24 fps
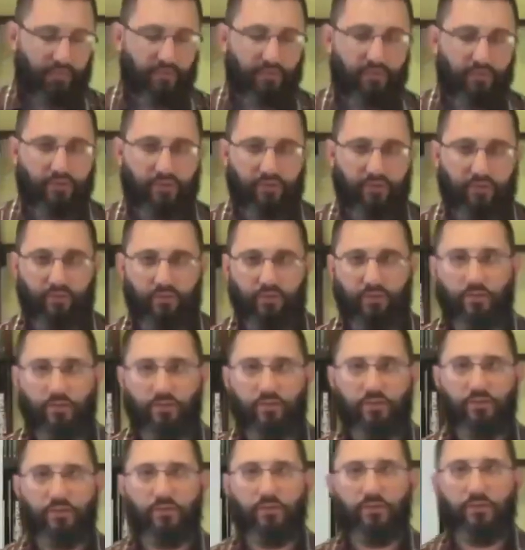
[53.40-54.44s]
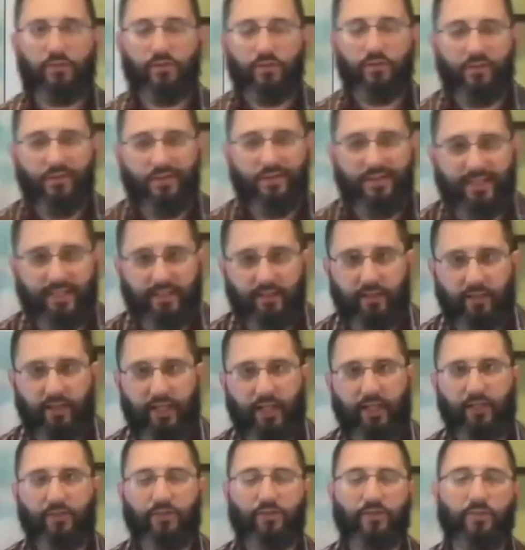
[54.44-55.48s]
But uh, just a real neat
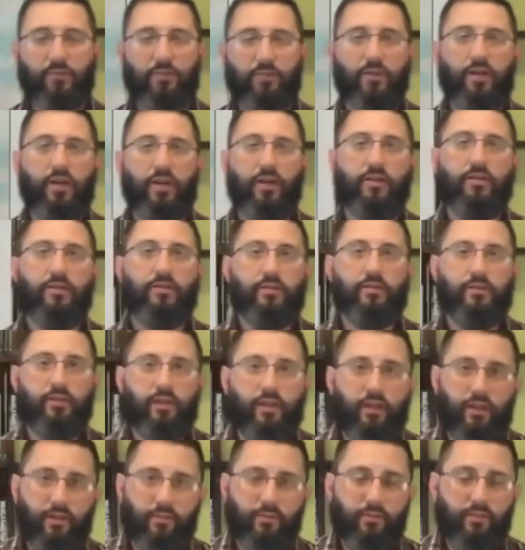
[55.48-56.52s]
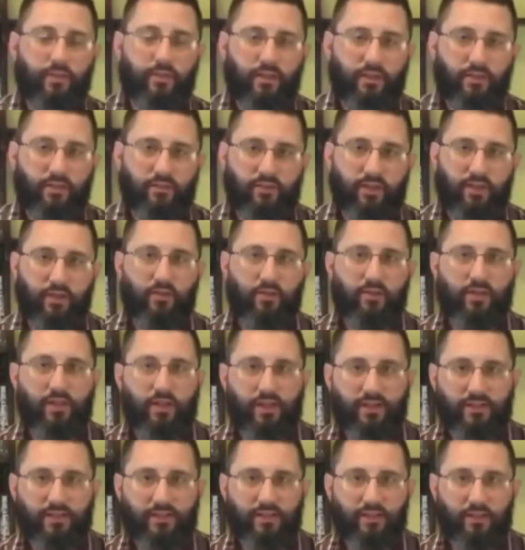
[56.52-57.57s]
answer to prayer. Um, the video
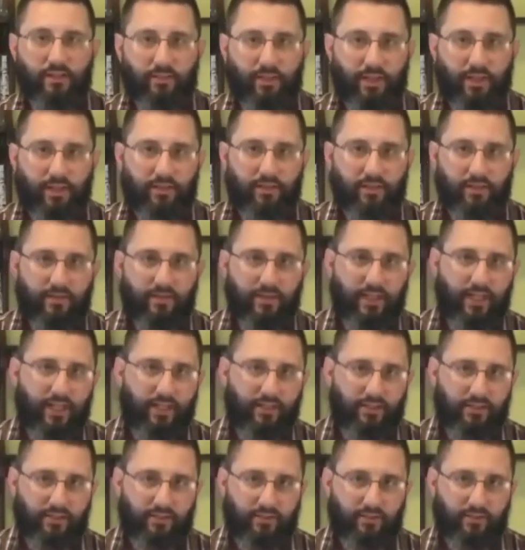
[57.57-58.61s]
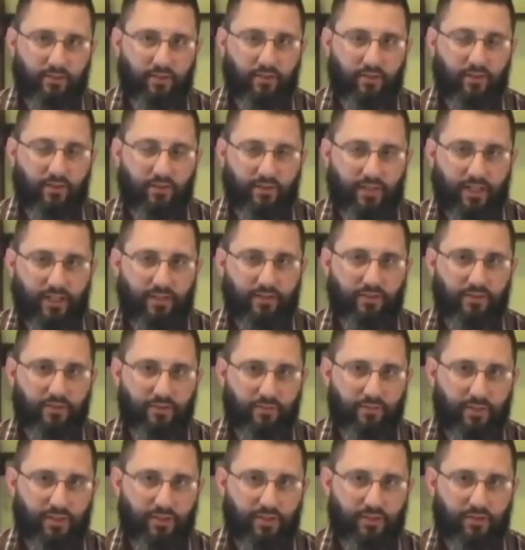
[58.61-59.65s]
that I did about the attacks, current attacks
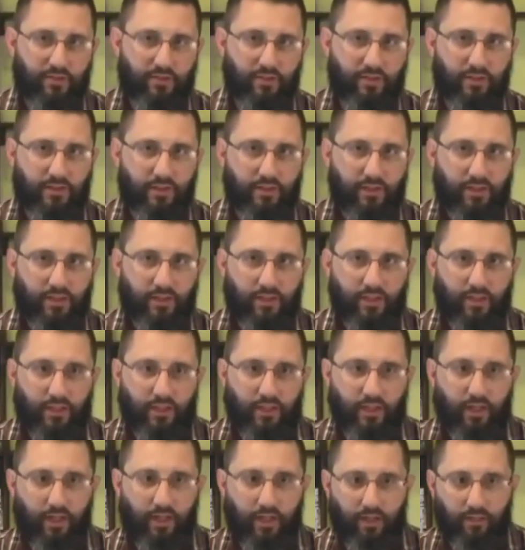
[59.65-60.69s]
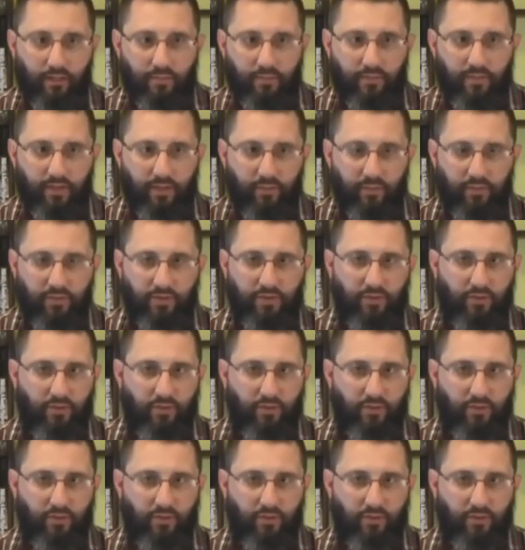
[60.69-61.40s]
on the ministry, um, there